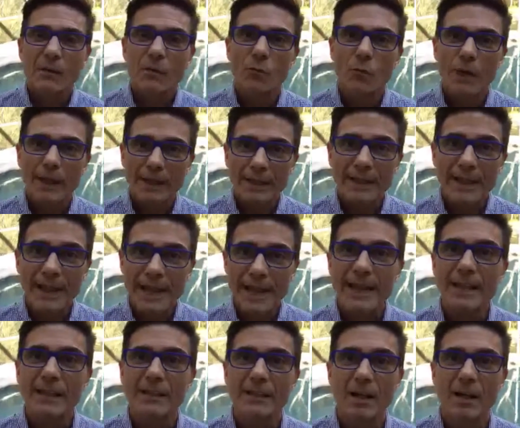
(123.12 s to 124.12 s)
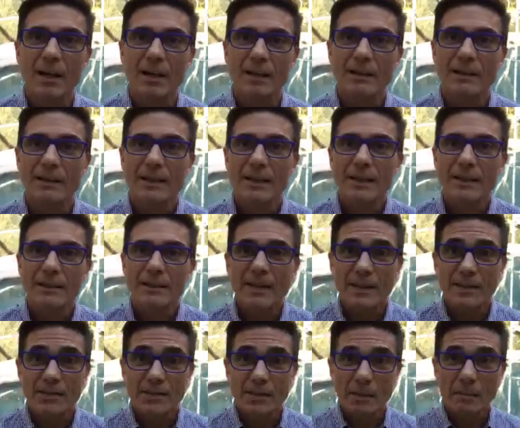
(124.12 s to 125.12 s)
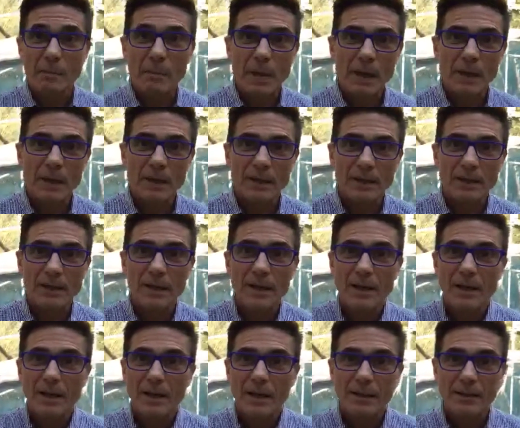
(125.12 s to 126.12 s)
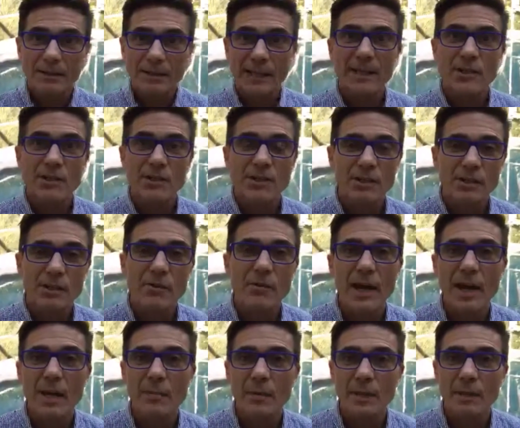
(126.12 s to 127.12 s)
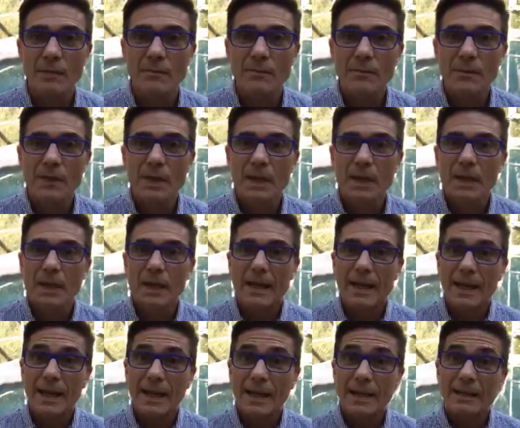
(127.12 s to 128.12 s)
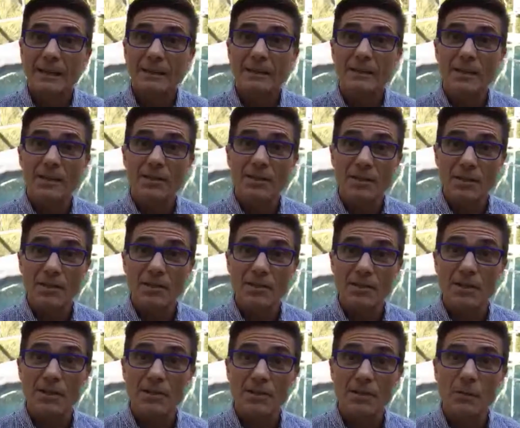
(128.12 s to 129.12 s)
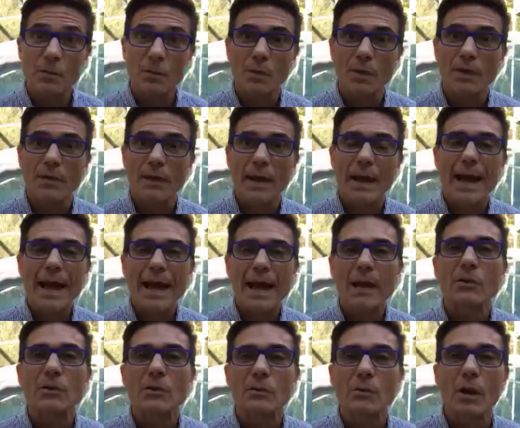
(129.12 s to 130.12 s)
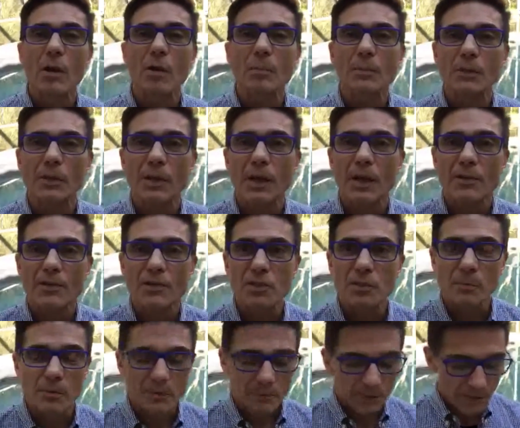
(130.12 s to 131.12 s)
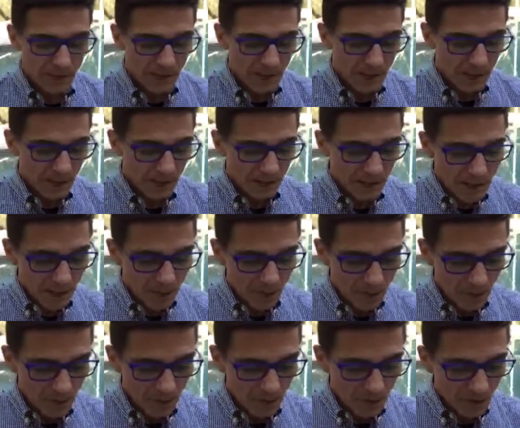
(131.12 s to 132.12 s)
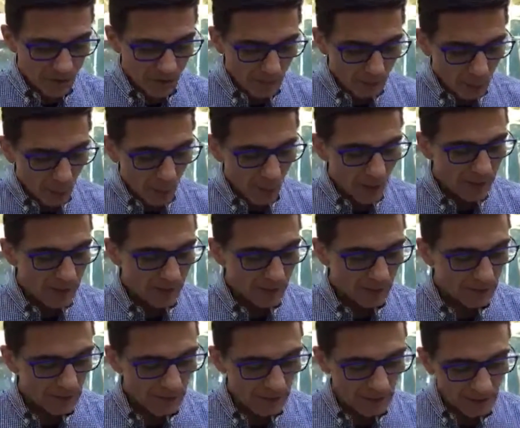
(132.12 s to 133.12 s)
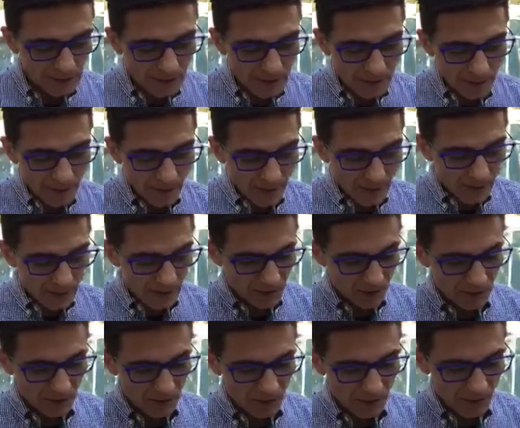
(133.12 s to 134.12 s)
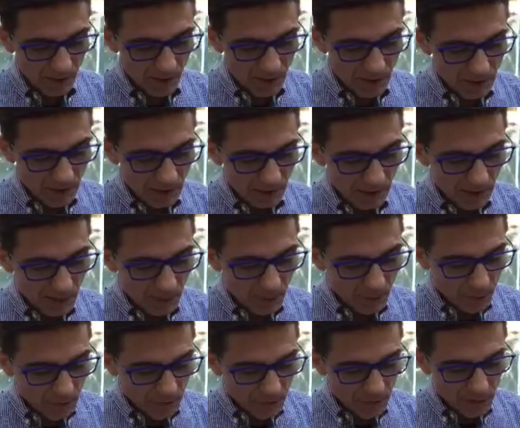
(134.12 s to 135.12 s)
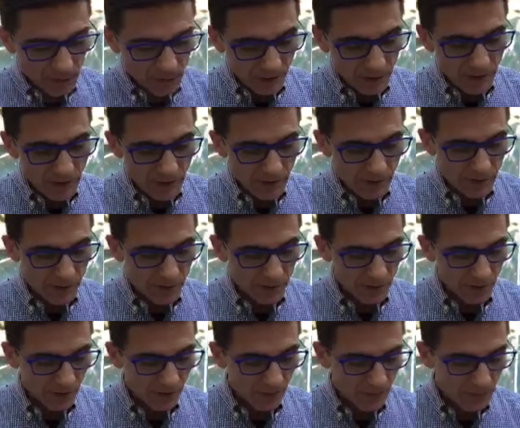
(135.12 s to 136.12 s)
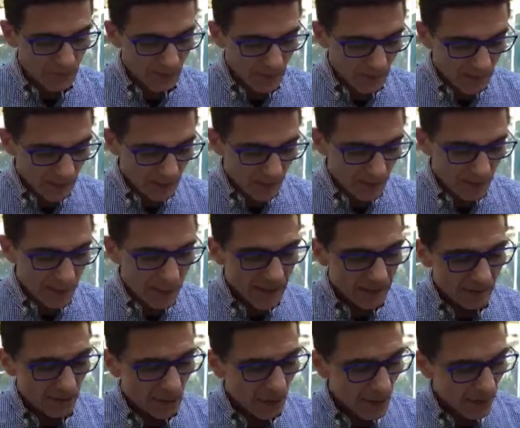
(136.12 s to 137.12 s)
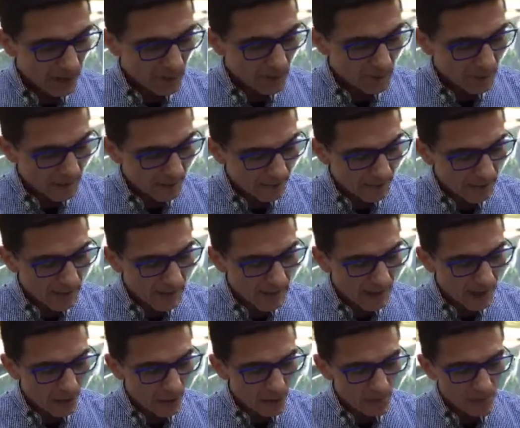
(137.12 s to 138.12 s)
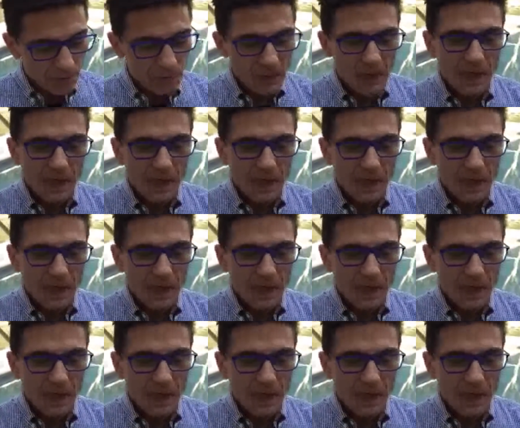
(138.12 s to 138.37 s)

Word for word: writing a headline that is compelling, attention grabbing, and is consistent with how you help your customer. Now, there's a point that he makes in here that's really, really interesting that talks about how